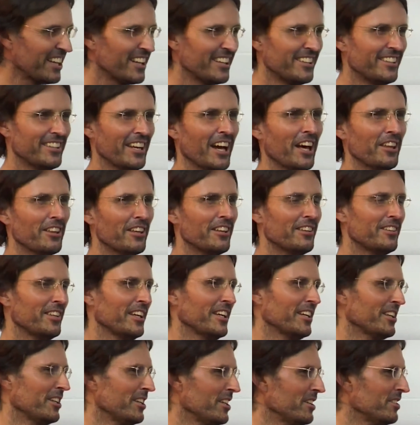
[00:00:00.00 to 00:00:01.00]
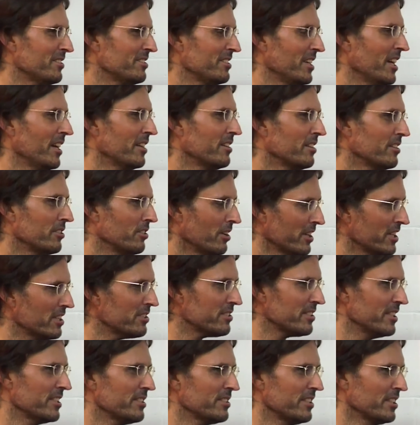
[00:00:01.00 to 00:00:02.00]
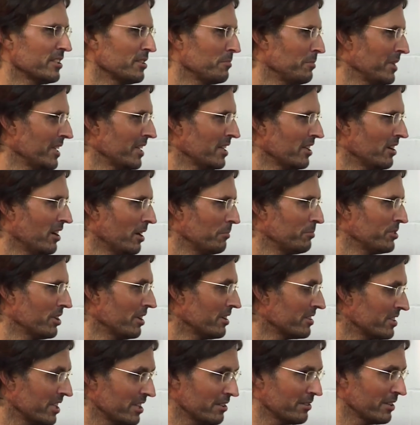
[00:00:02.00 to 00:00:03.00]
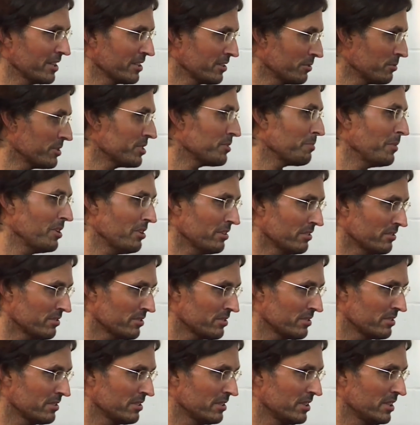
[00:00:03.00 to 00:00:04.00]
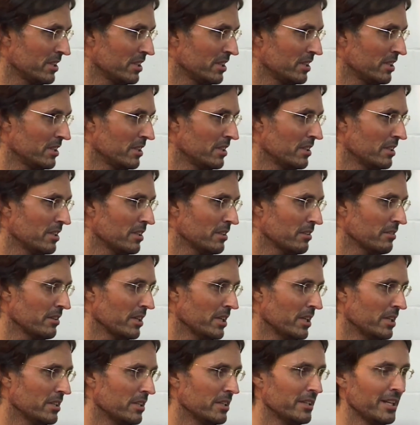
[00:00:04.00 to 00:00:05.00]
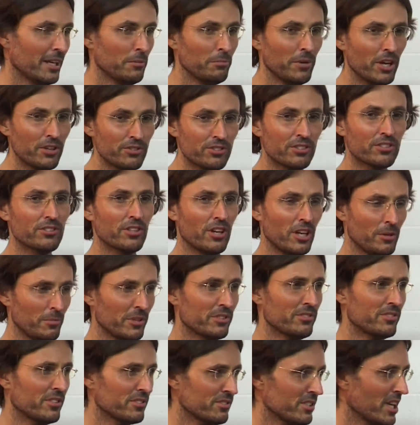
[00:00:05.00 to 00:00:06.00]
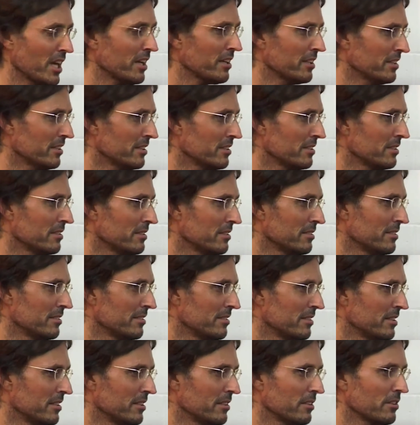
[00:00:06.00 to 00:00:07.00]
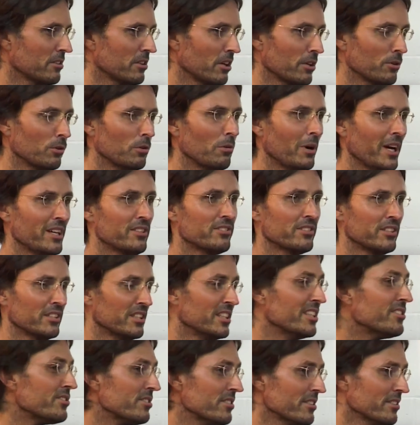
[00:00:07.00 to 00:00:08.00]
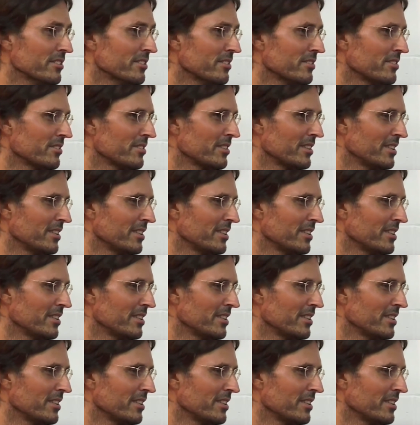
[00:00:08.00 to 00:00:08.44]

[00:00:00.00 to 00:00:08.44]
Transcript: The other thing is that God is listening to me and I'm not hearing the response. Right? Now, most of the time it's the second. God always listens